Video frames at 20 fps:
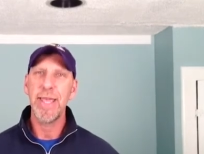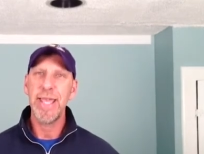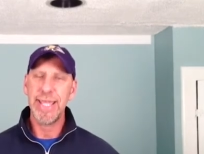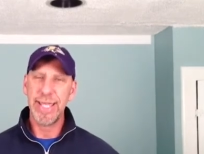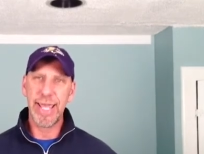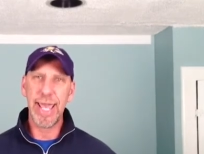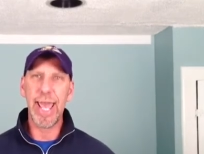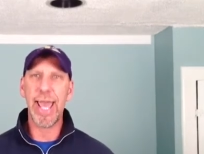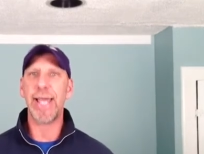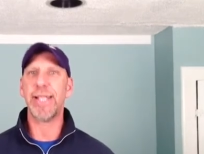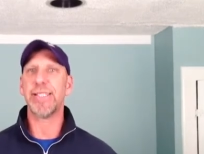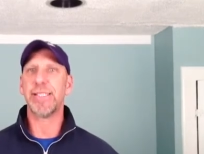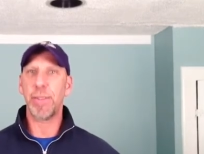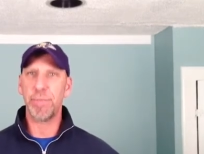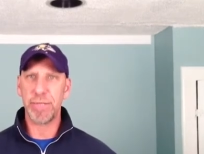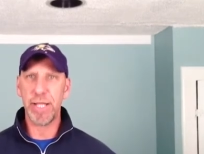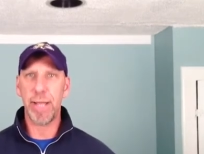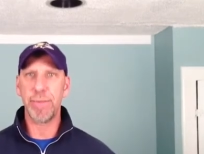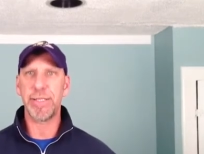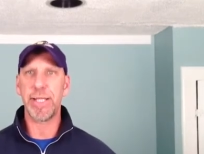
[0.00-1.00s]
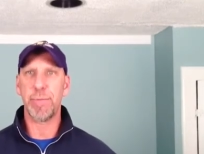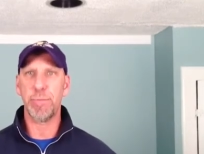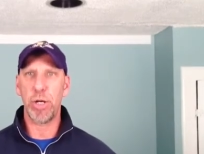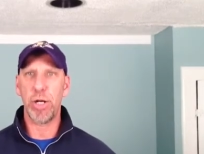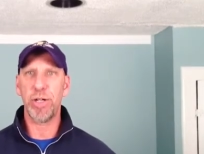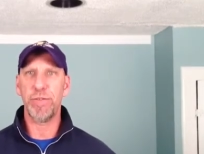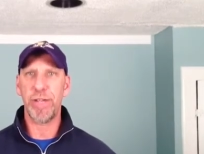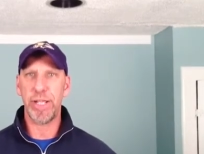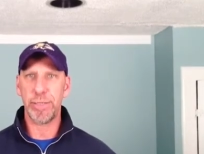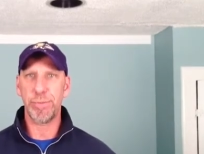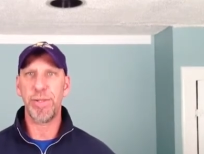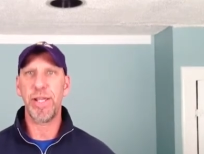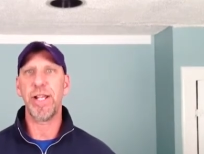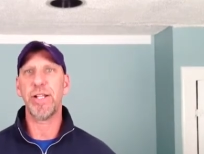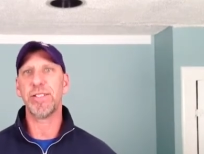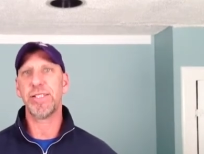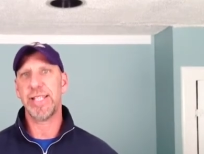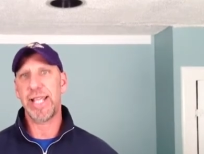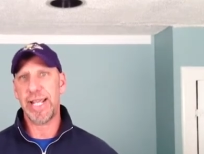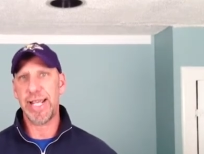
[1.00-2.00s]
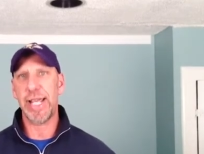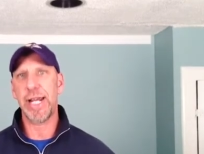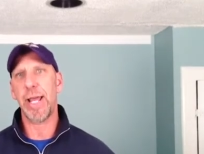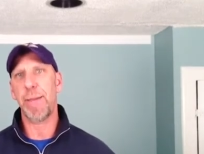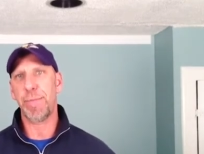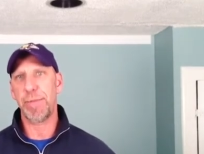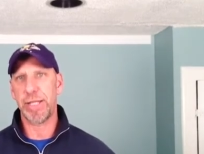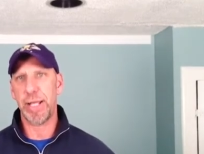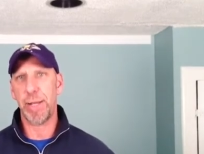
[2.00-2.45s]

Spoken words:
yeah, sometimes that motivates players and they get up and